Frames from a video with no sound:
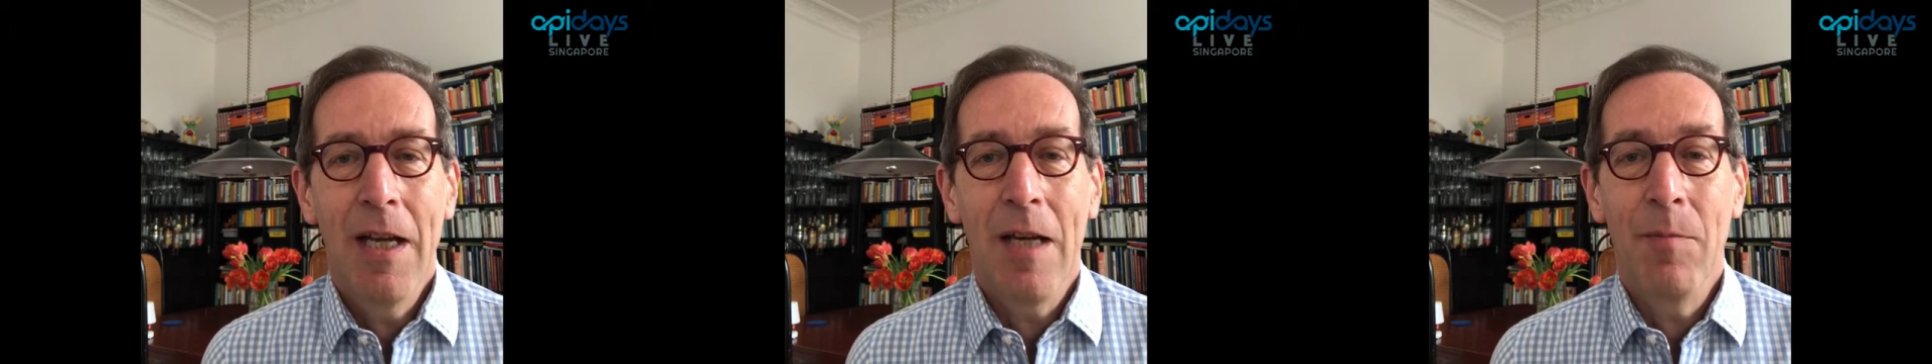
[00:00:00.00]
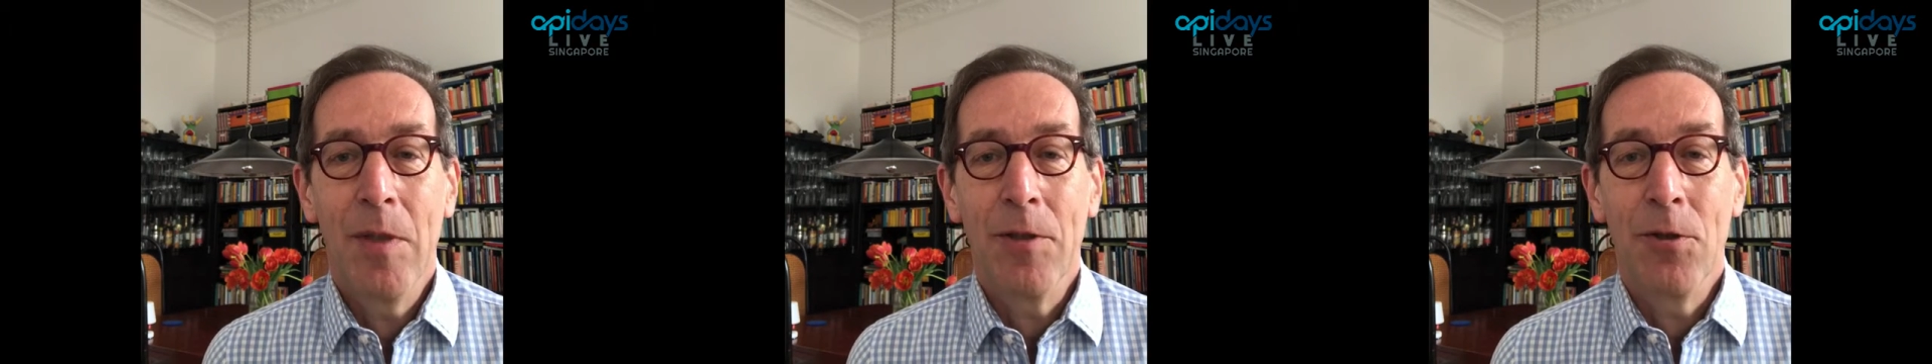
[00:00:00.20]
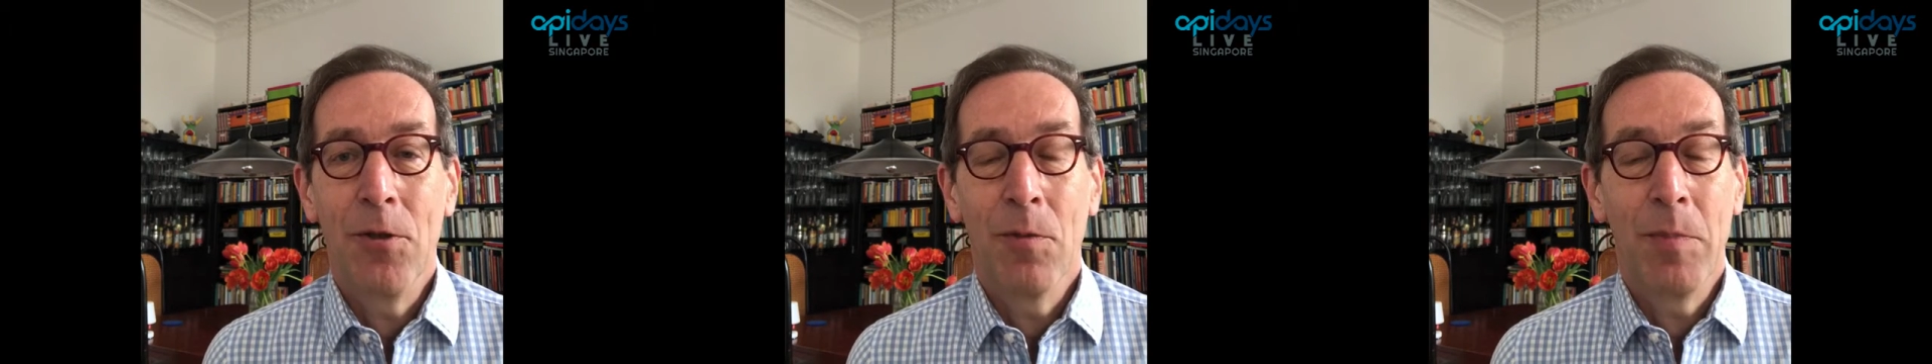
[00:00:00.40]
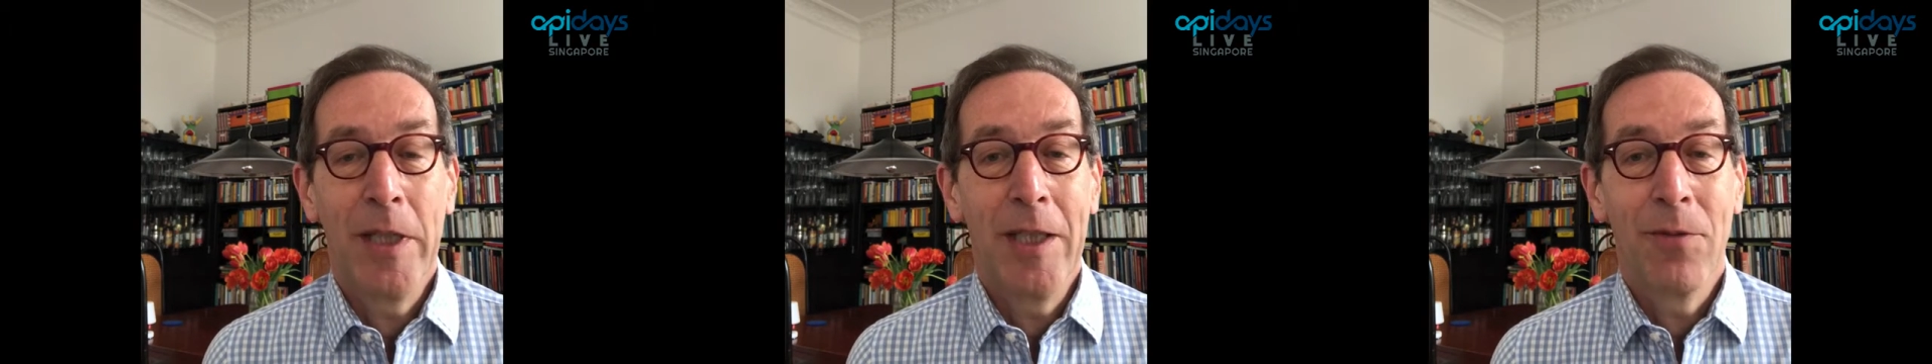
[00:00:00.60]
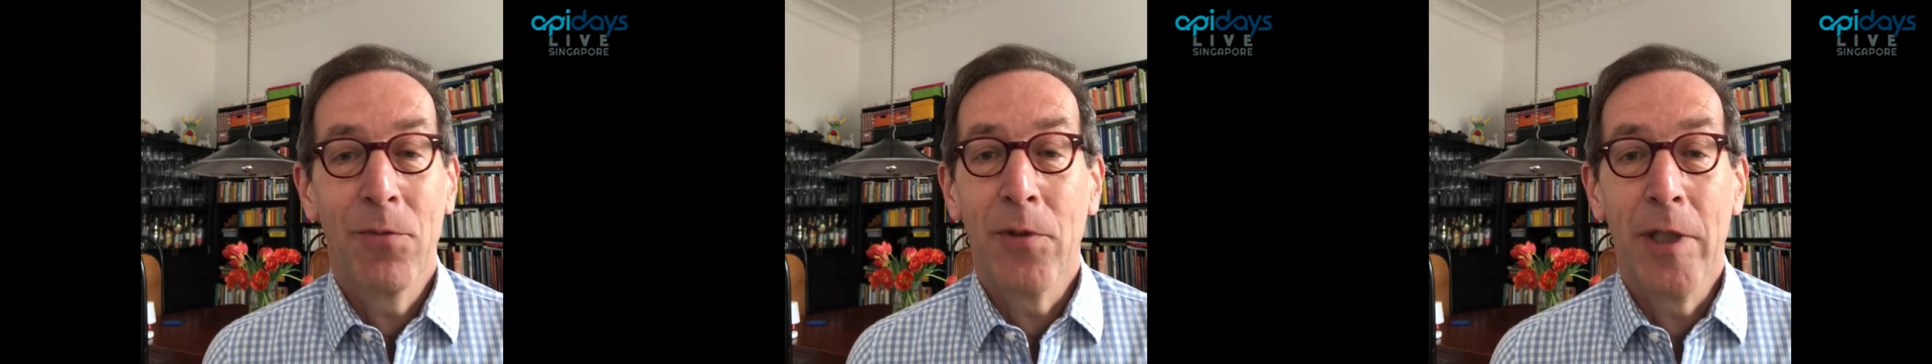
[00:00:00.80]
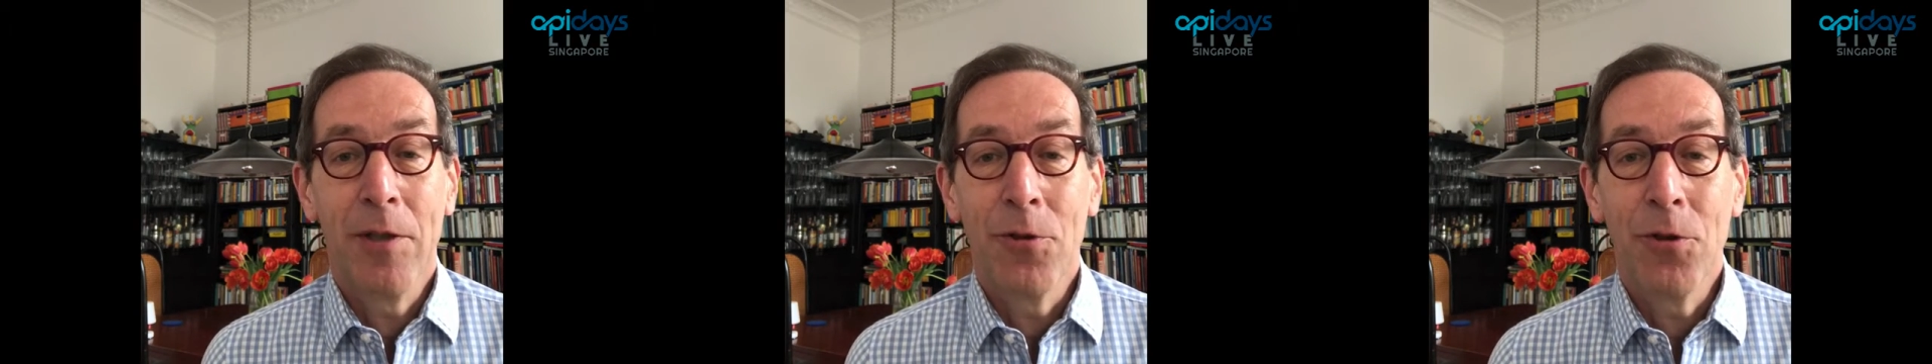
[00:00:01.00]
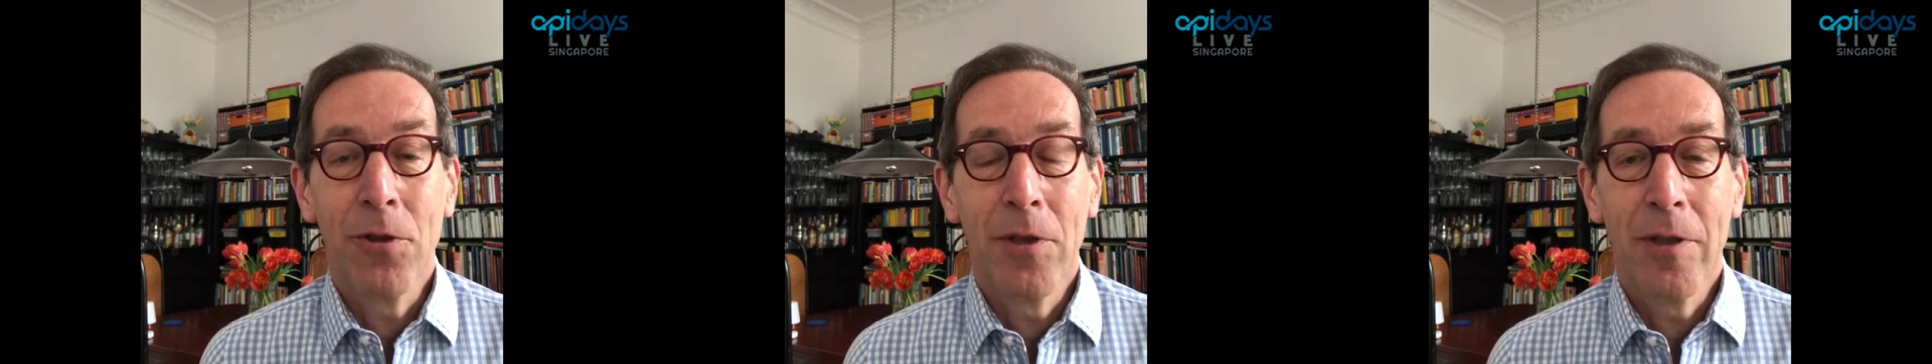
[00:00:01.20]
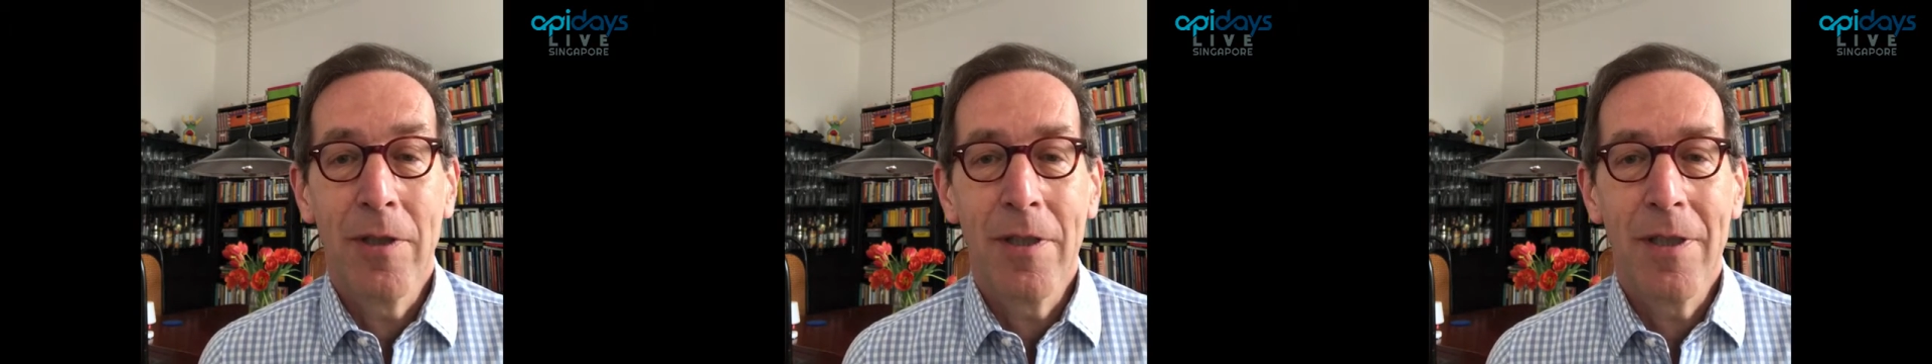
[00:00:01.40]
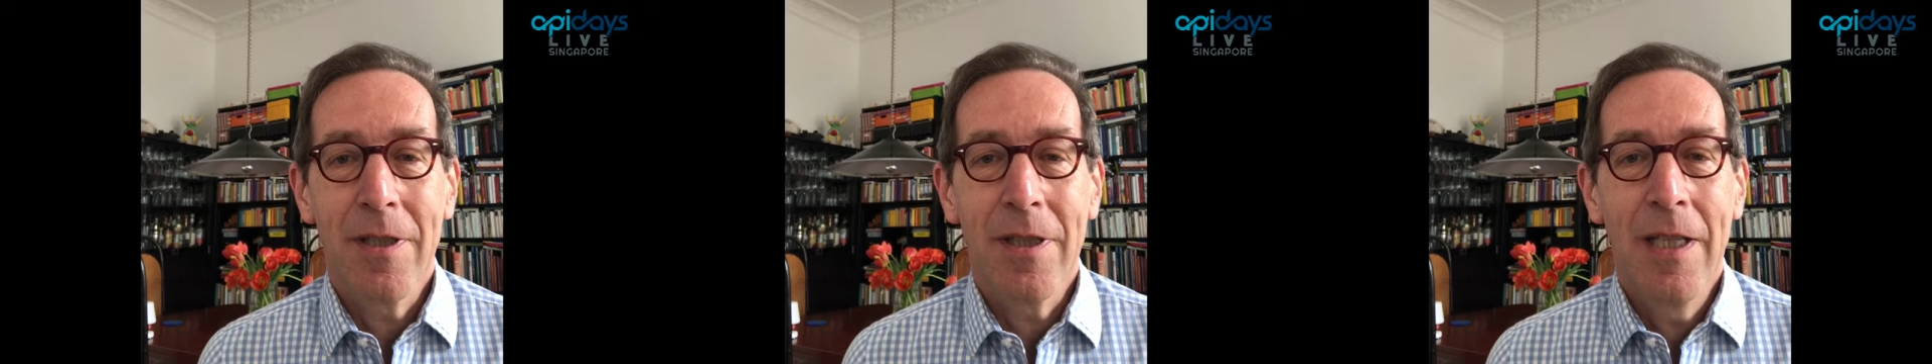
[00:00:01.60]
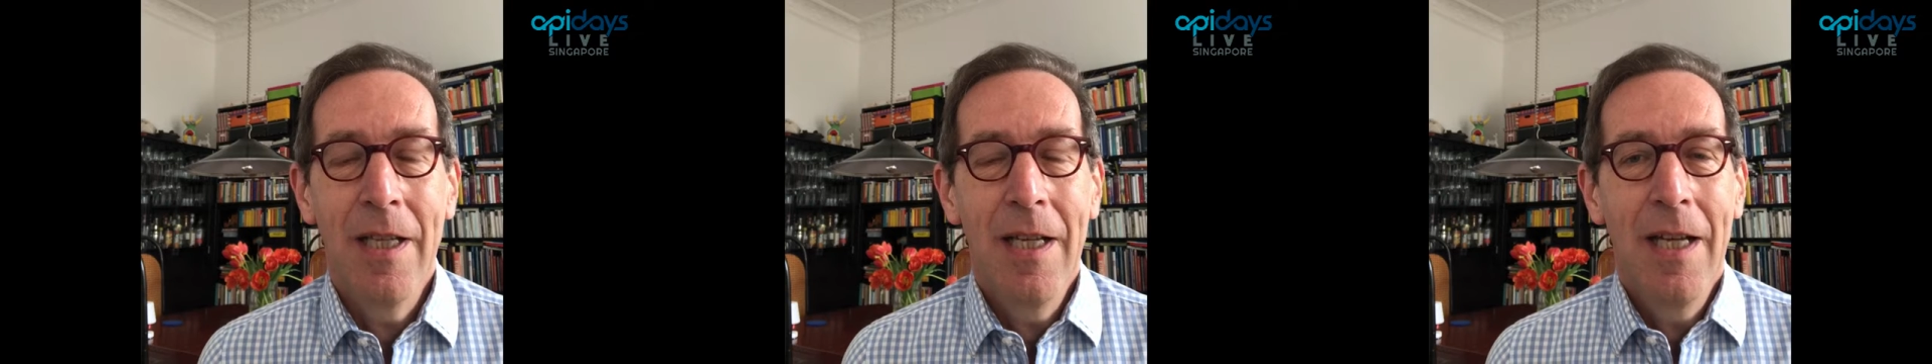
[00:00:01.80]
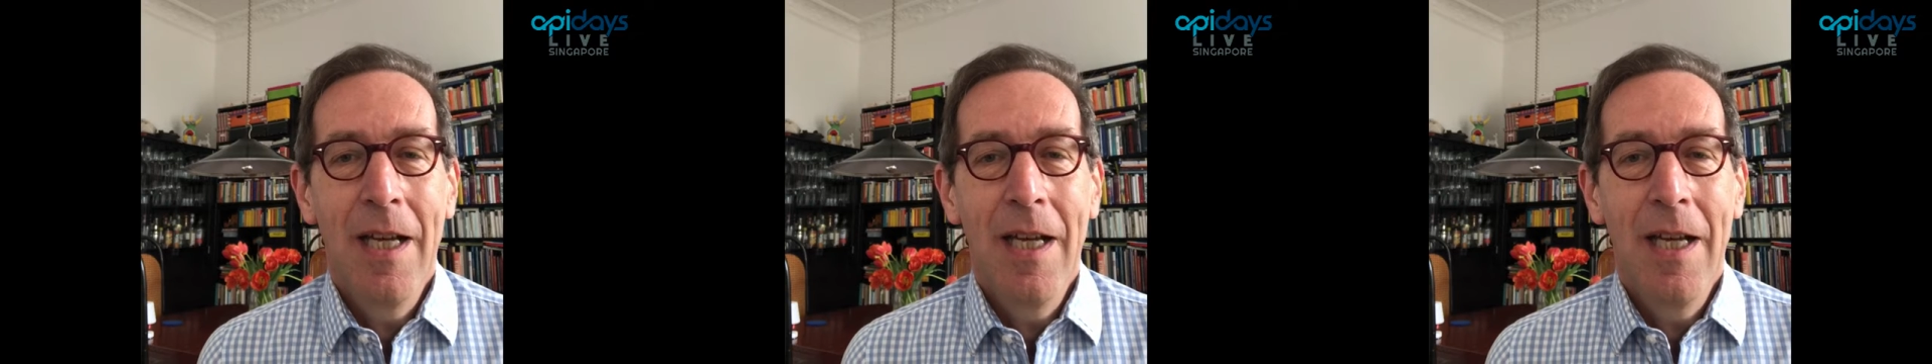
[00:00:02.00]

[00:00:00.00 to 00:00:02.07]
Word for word: how much you're paying for insurance.